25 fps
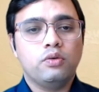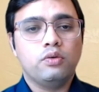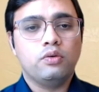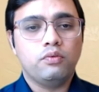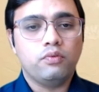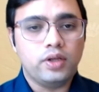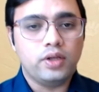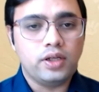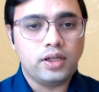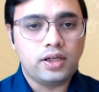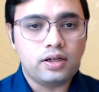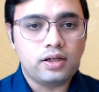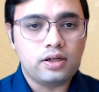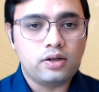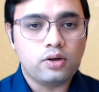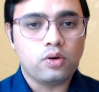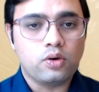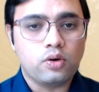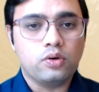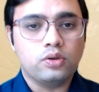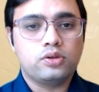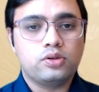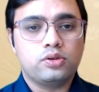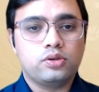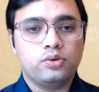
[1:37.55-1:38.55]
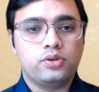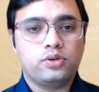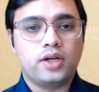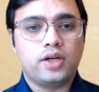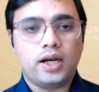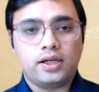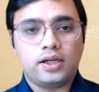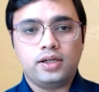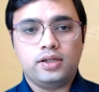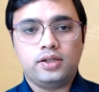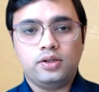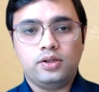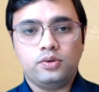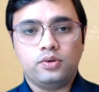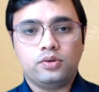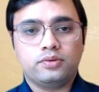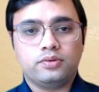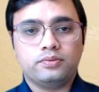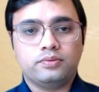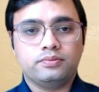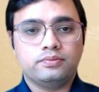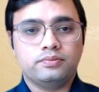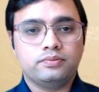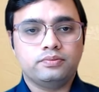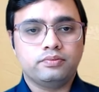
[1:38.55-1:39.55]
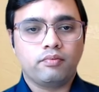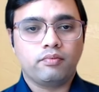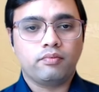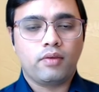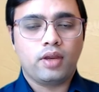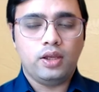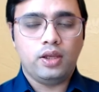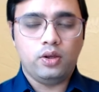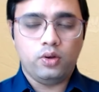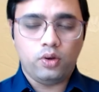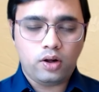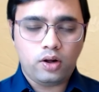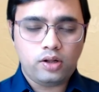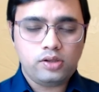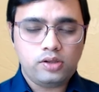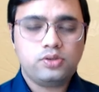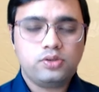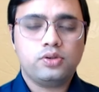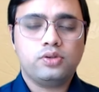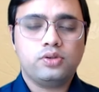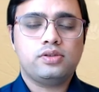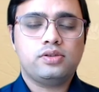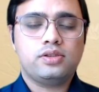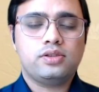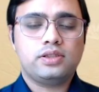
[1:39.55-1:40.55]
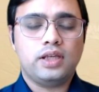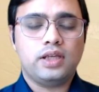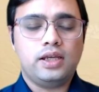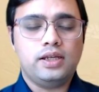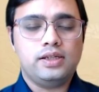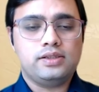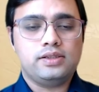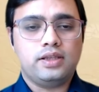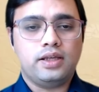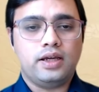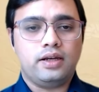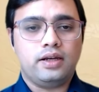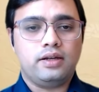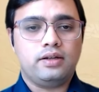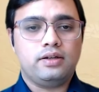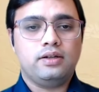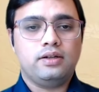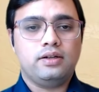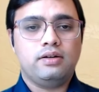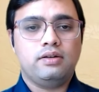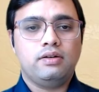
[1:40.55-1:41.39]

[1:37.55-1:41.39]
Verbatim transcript: we grow through gratitude he also says that